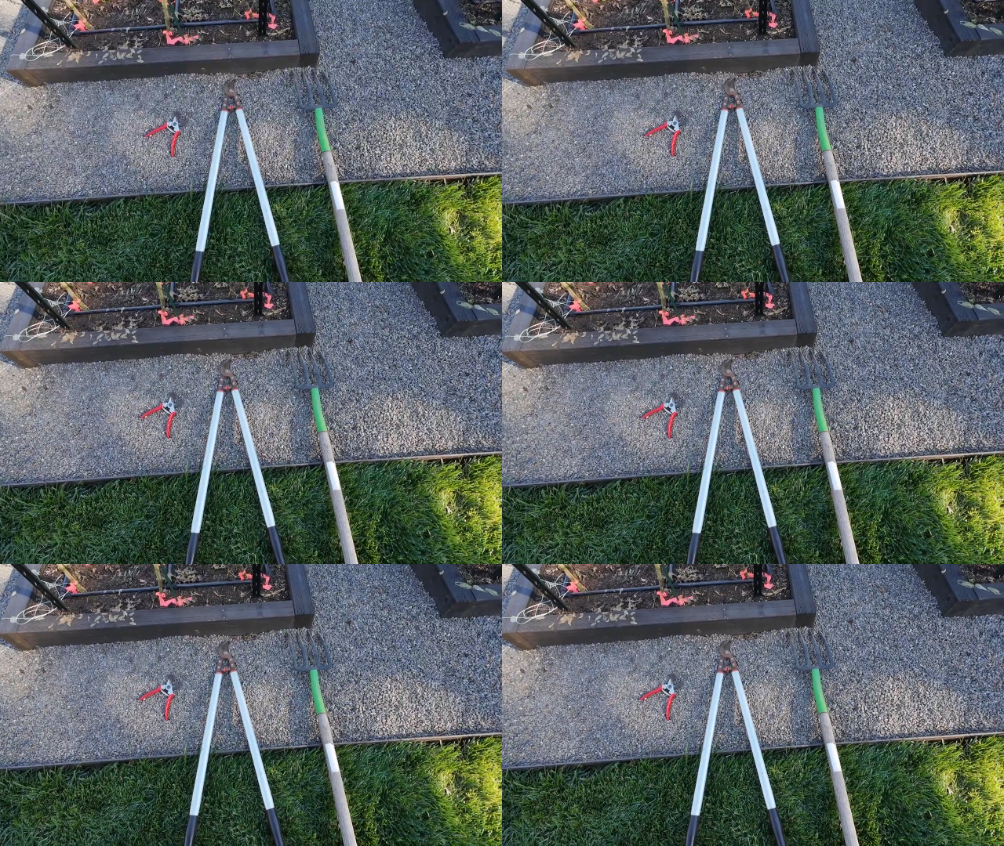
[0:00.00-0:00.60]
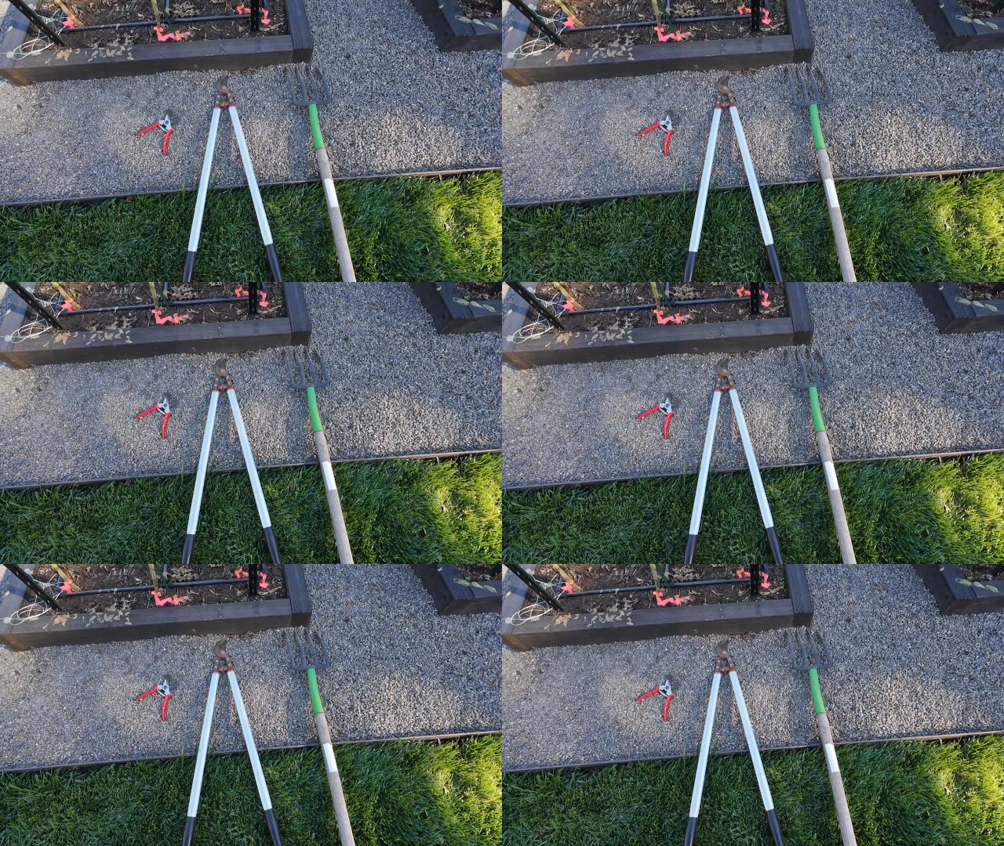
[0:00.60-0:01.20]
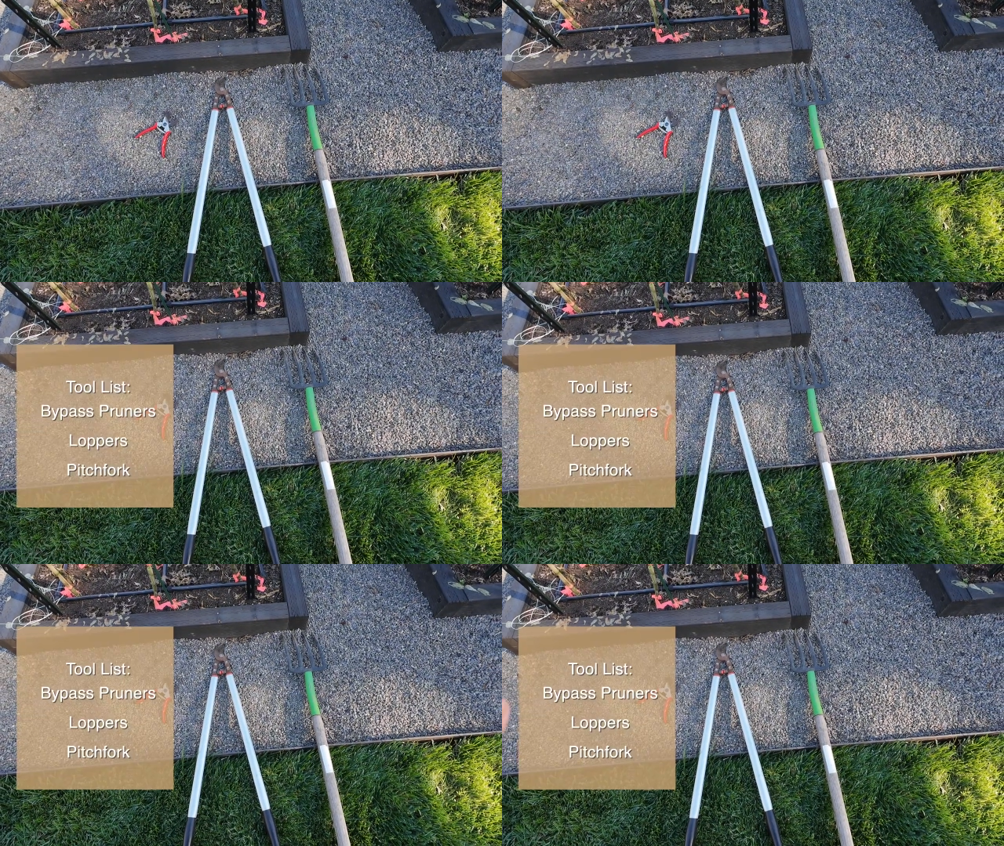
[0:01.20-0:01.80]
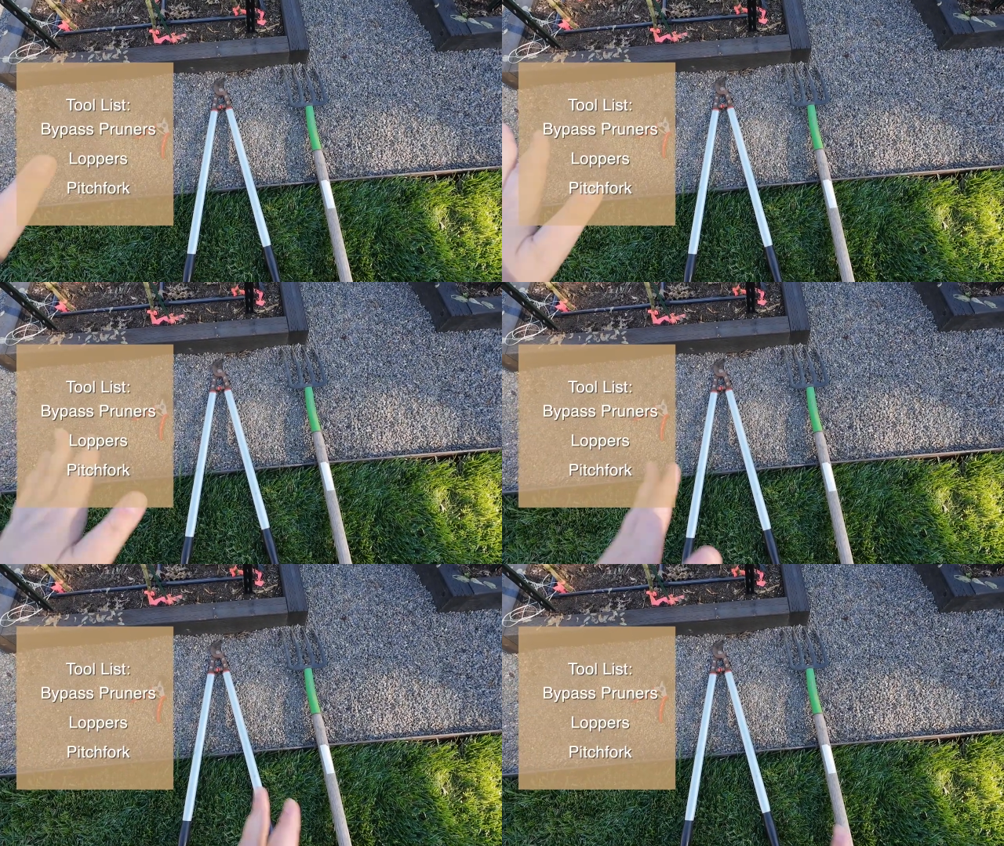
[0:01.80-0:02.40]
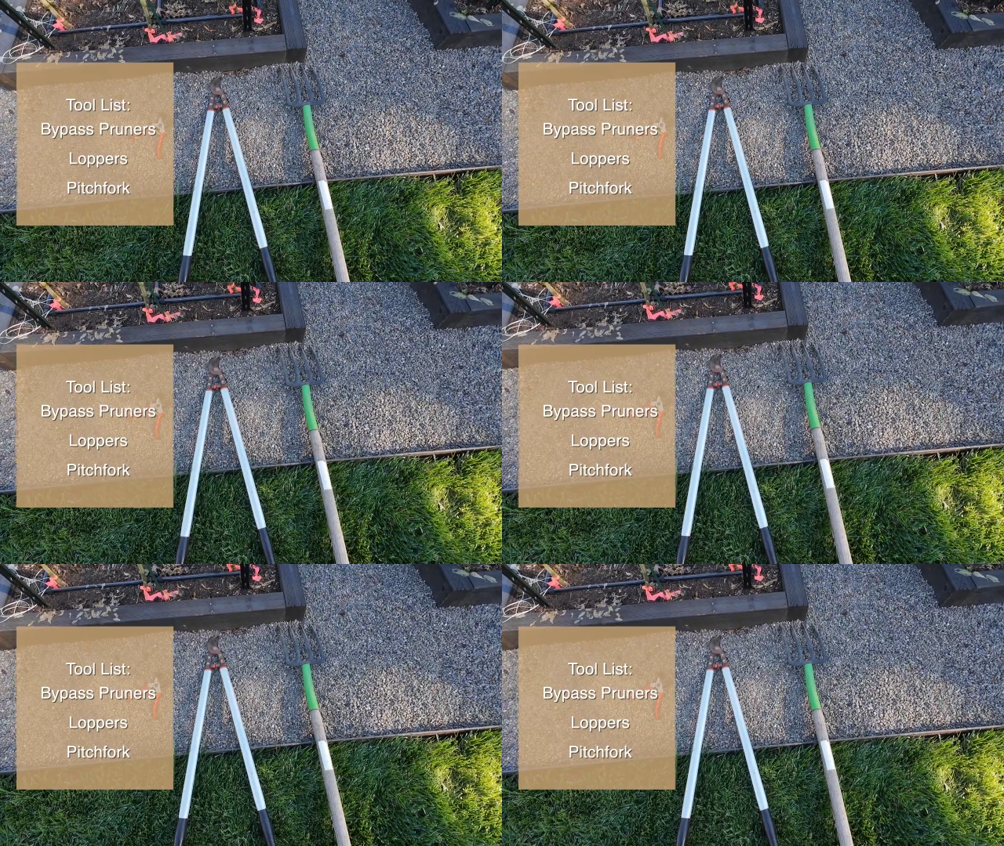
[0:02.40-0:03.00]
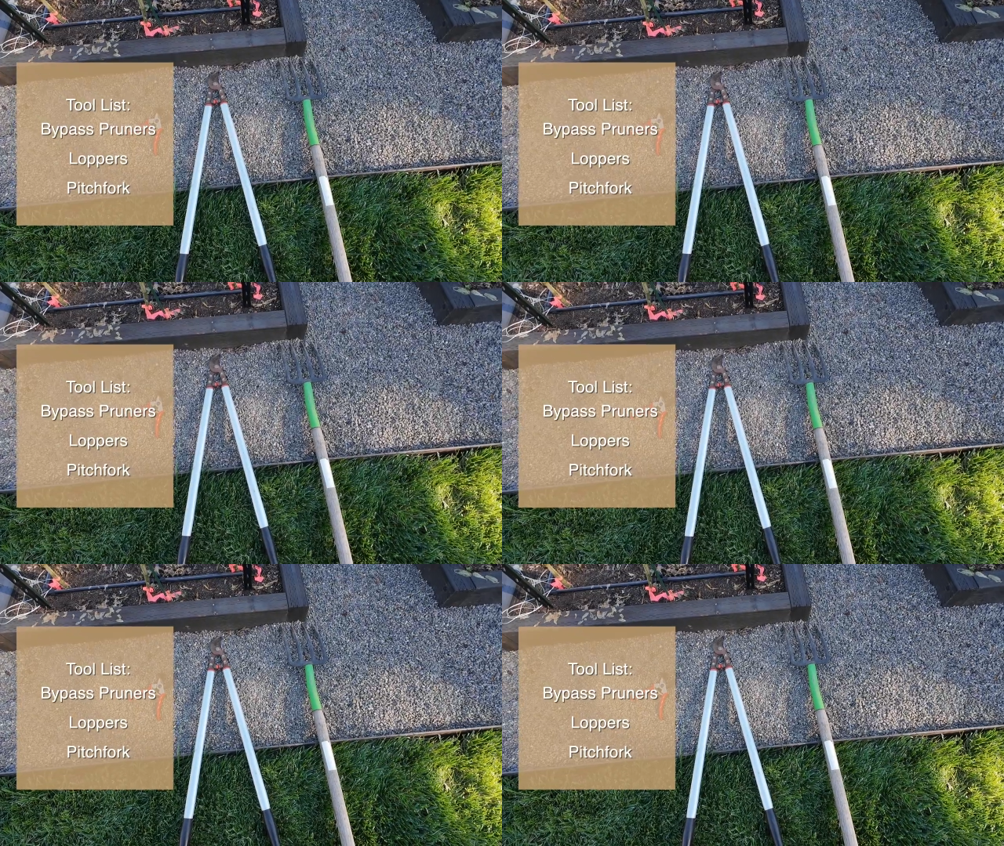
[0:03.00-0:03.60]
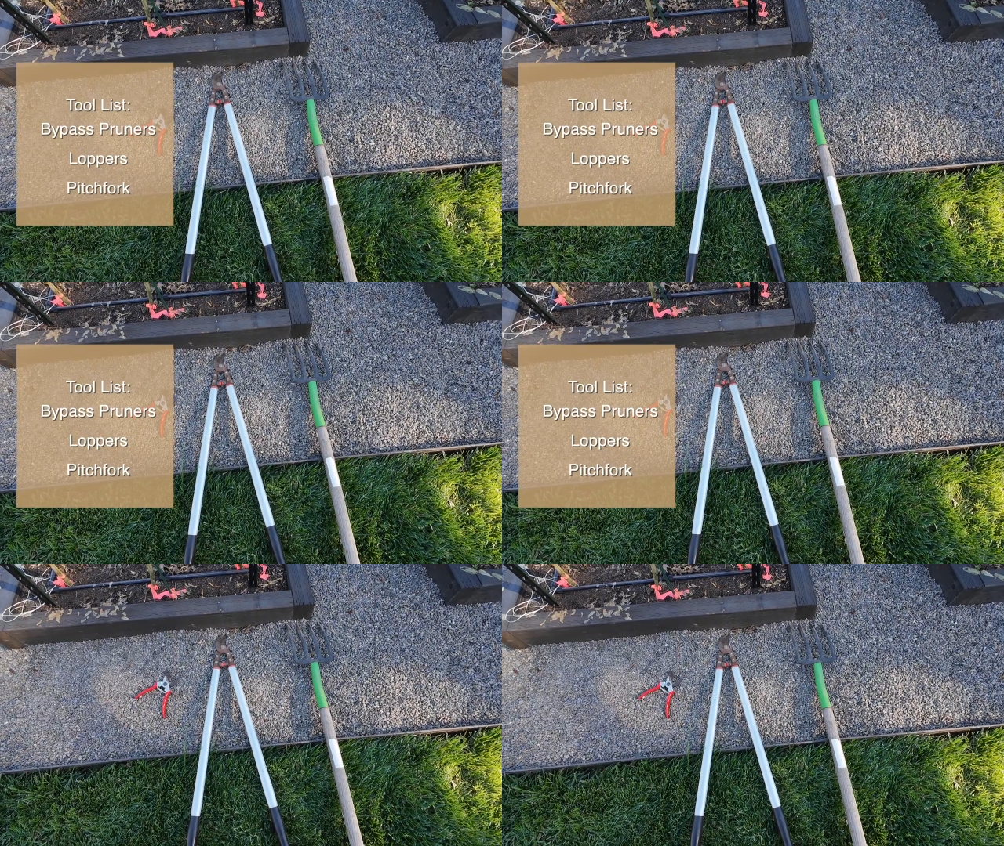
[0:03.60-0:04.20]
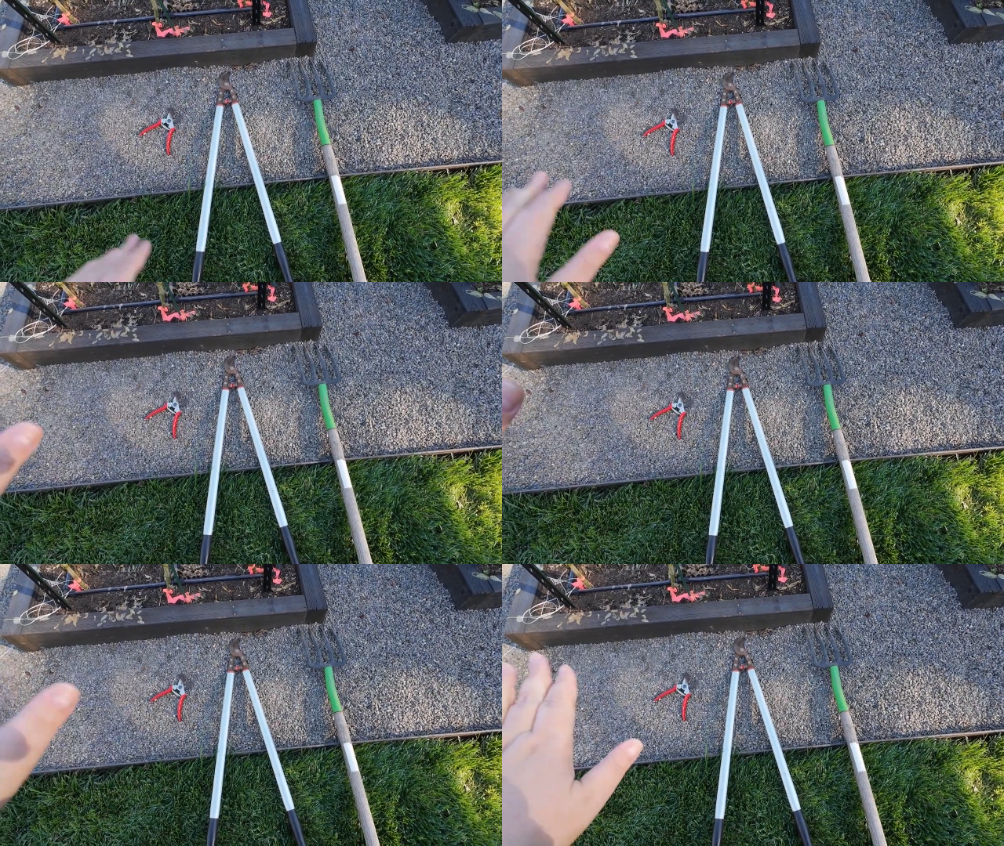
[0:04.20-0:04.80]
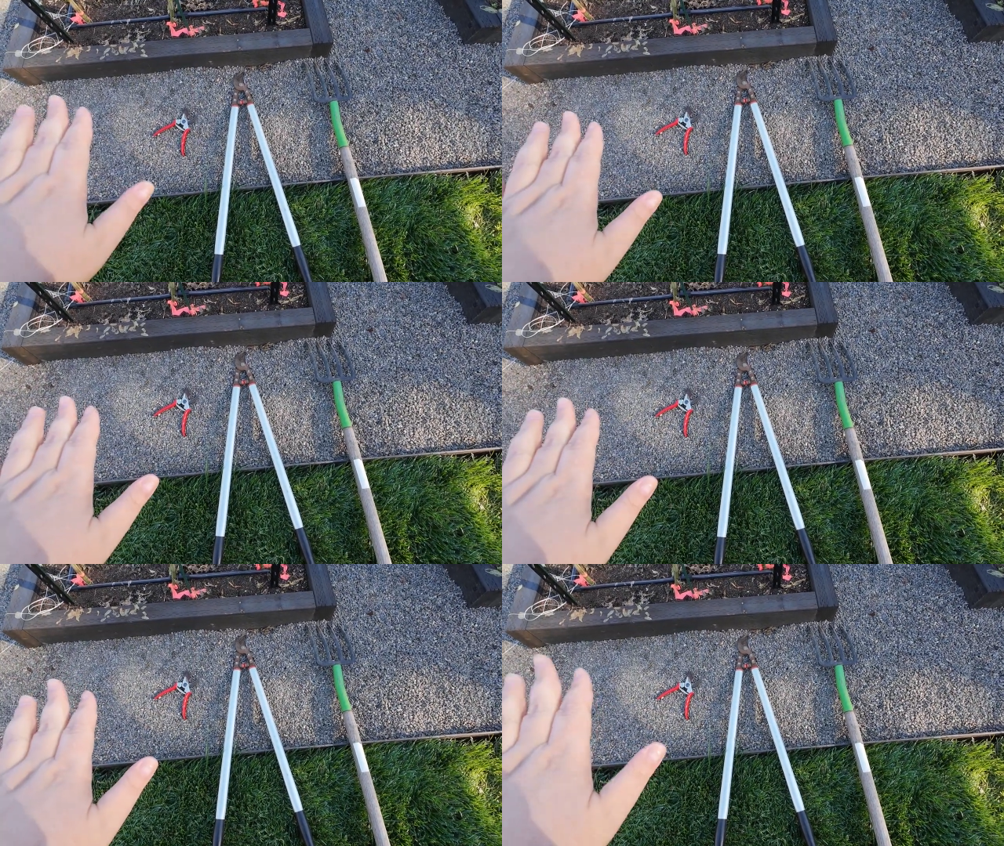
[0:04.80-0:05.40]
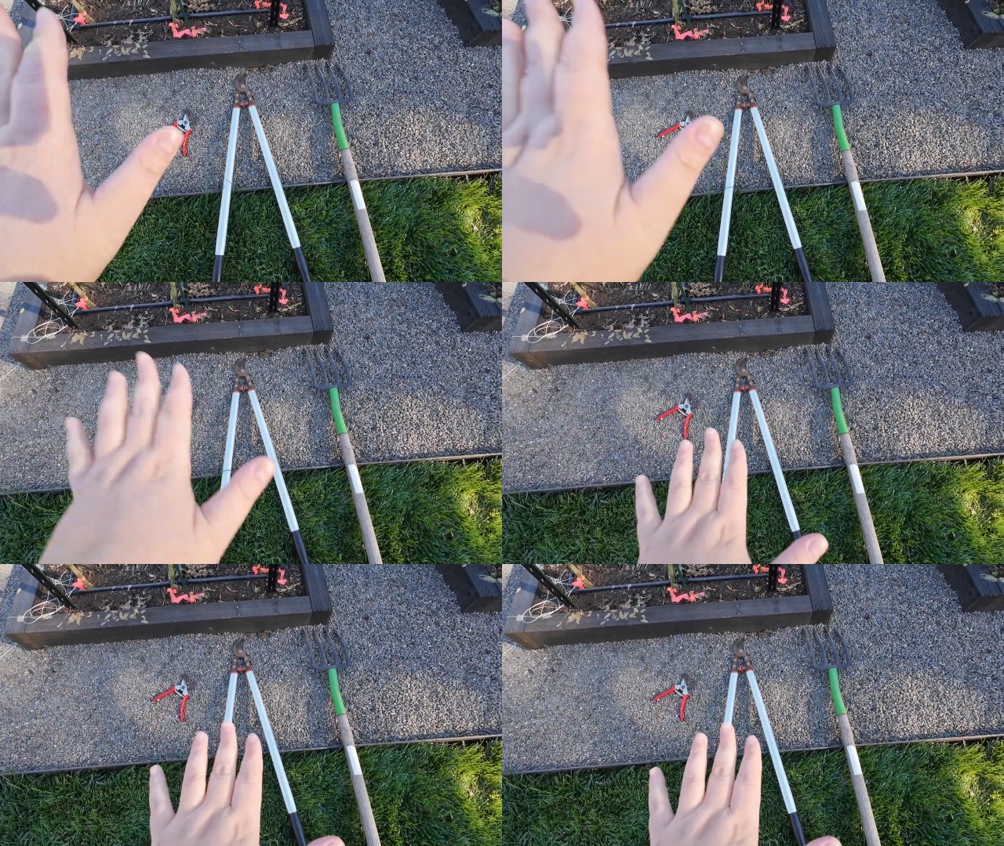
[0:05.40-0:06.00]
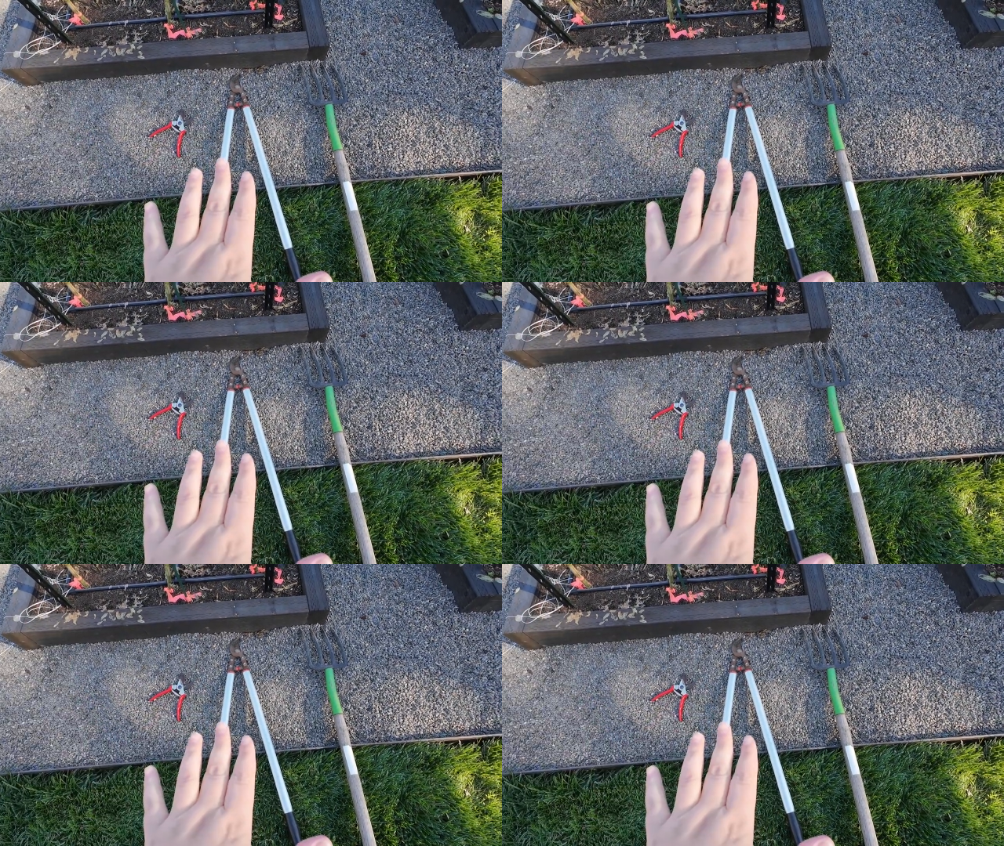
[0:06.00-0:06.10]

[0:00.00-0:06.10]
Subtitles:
No face is visible, so there are no lips to read.